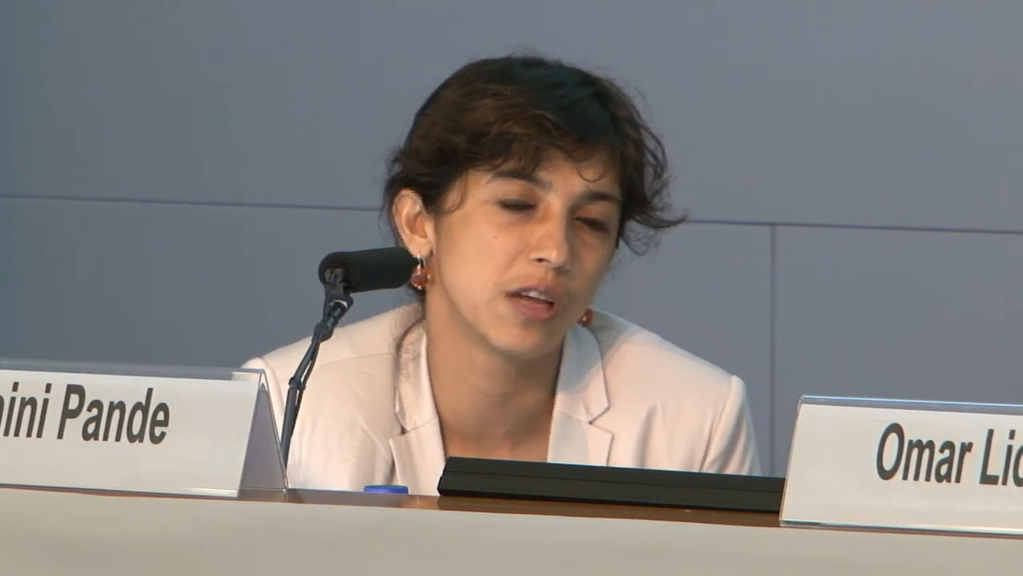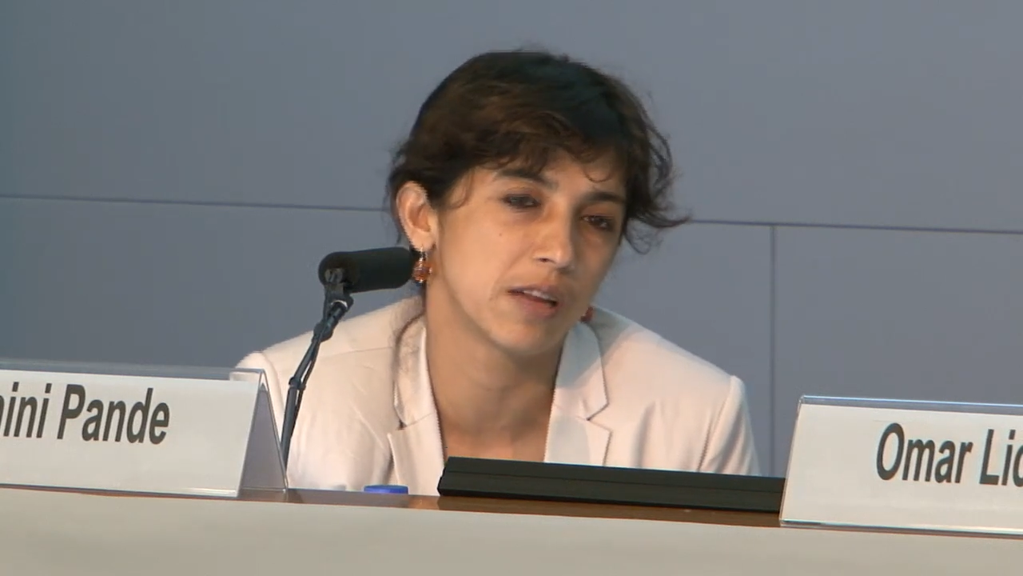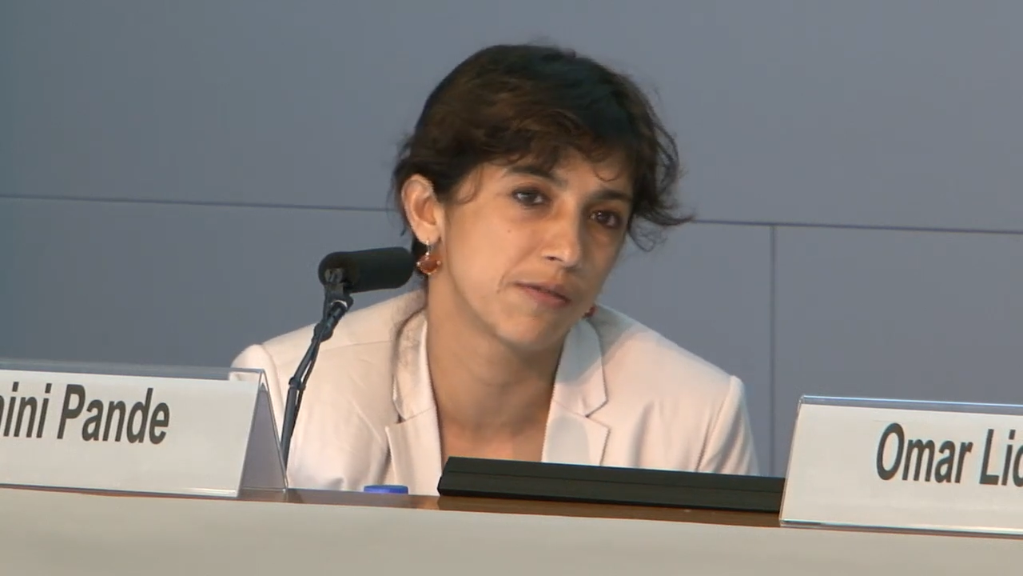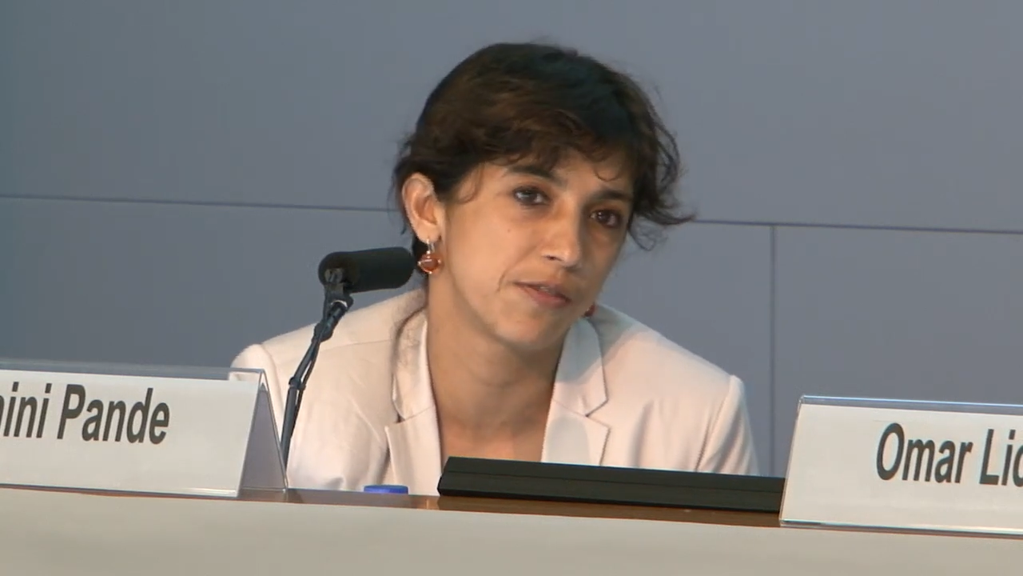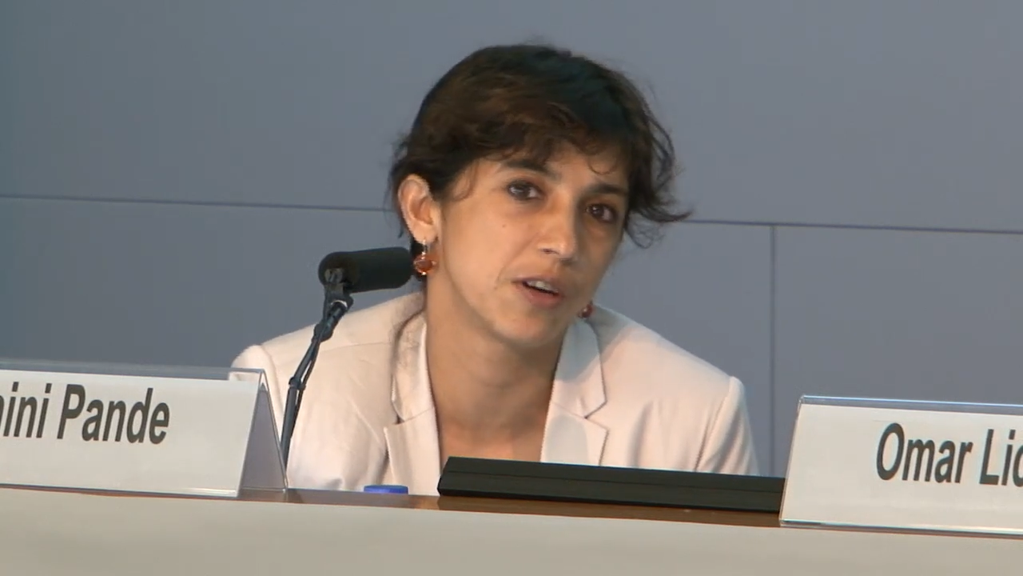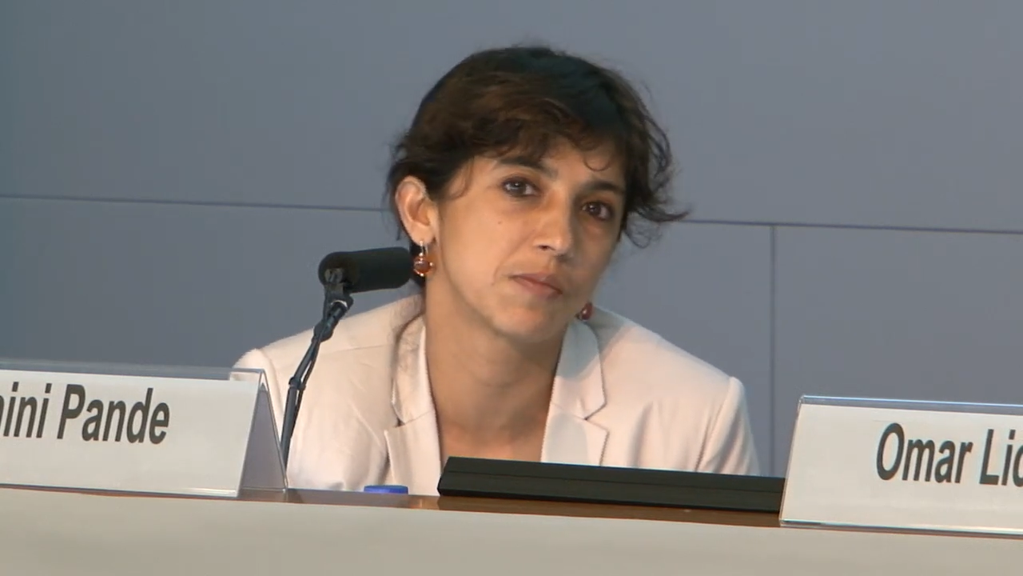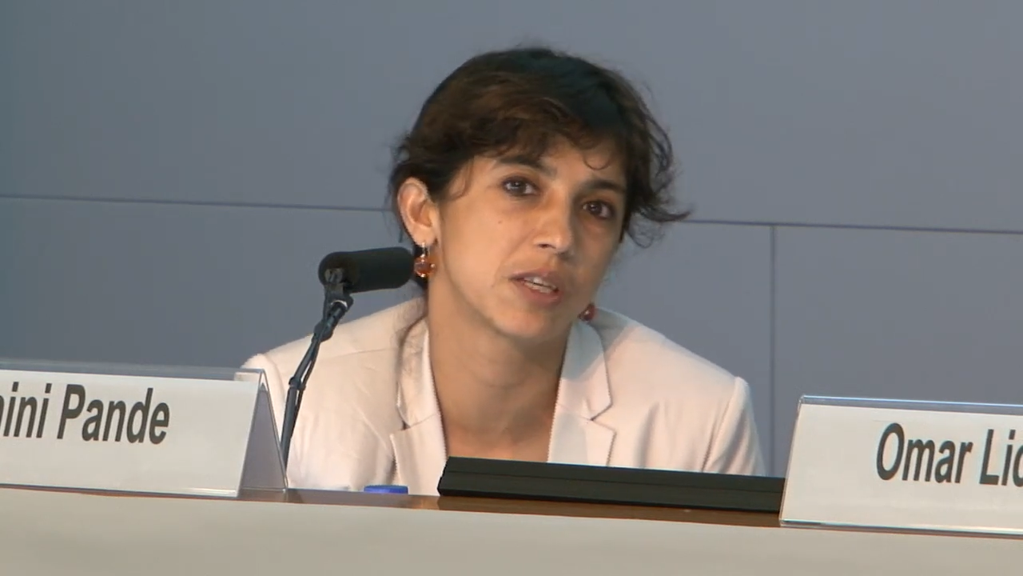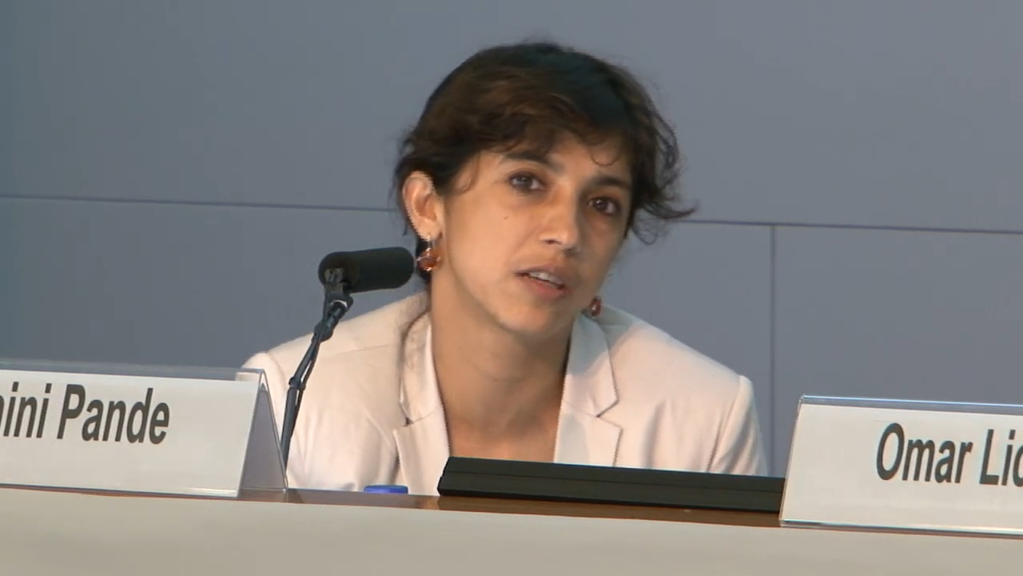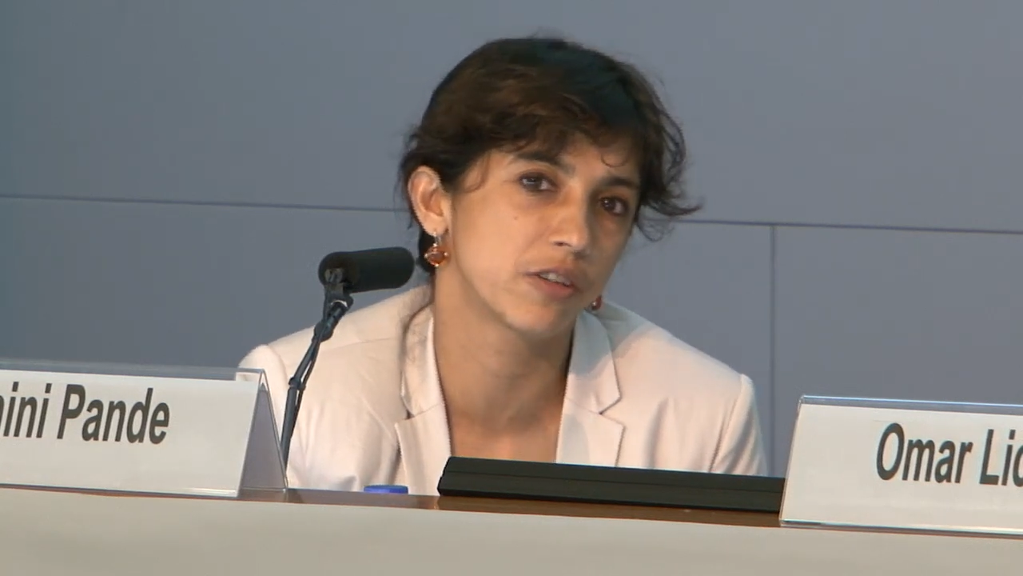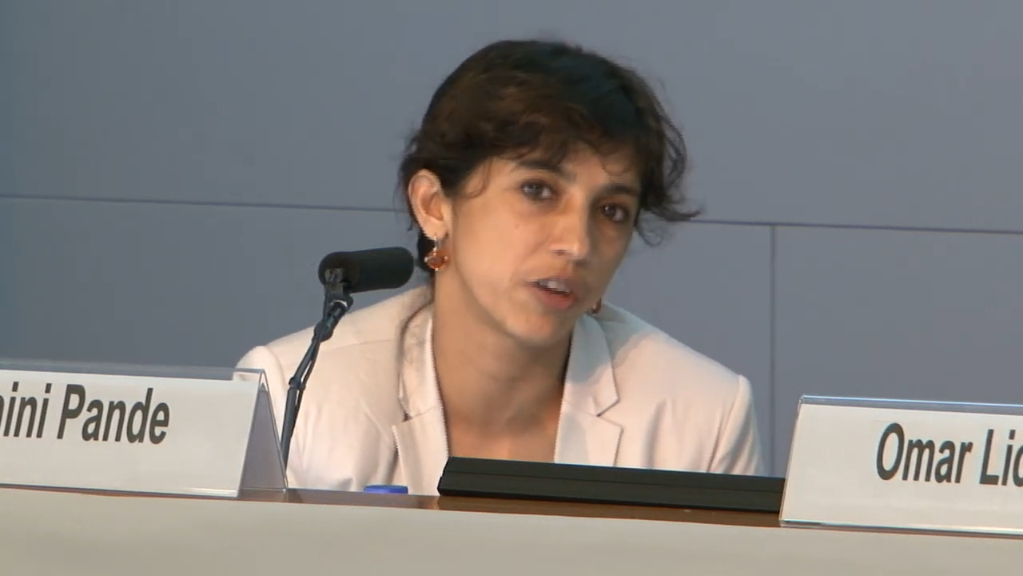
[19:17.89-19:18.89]
that firms
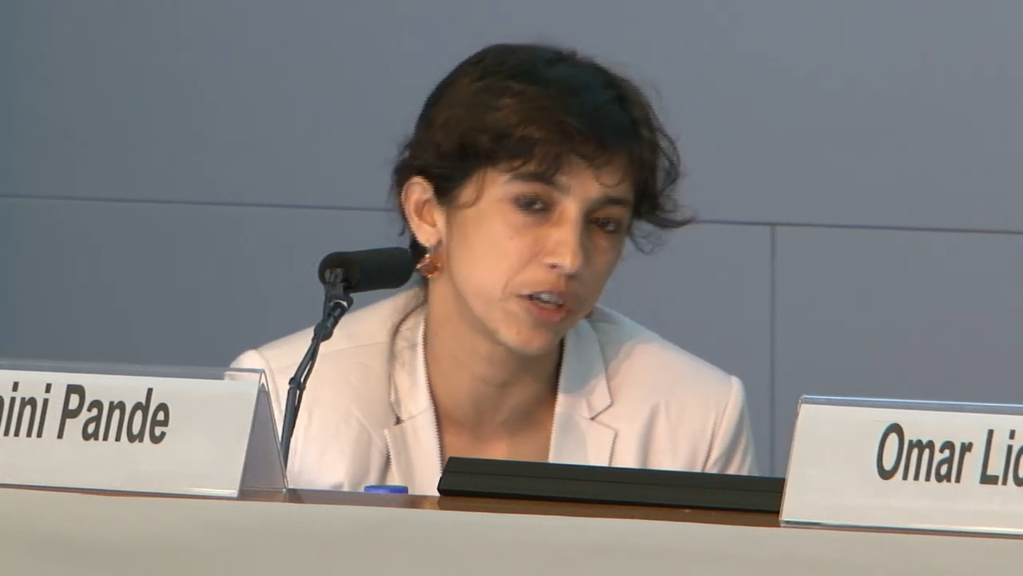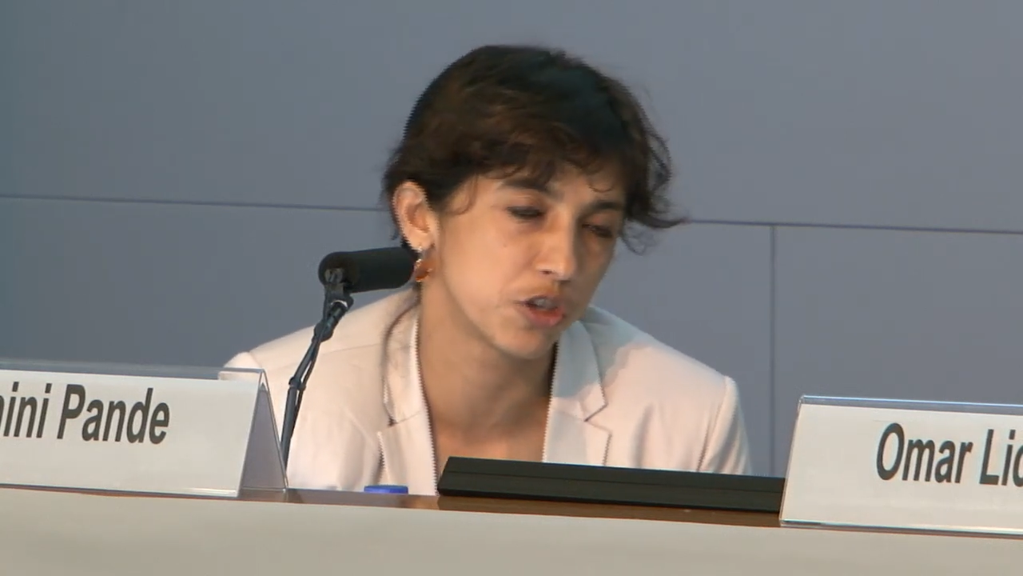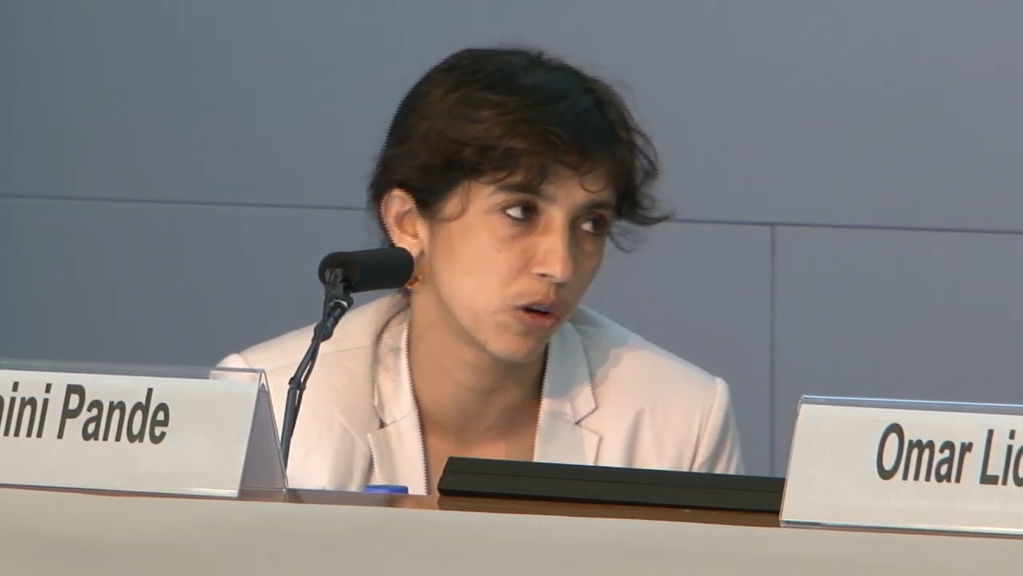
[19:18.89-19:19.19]
did a great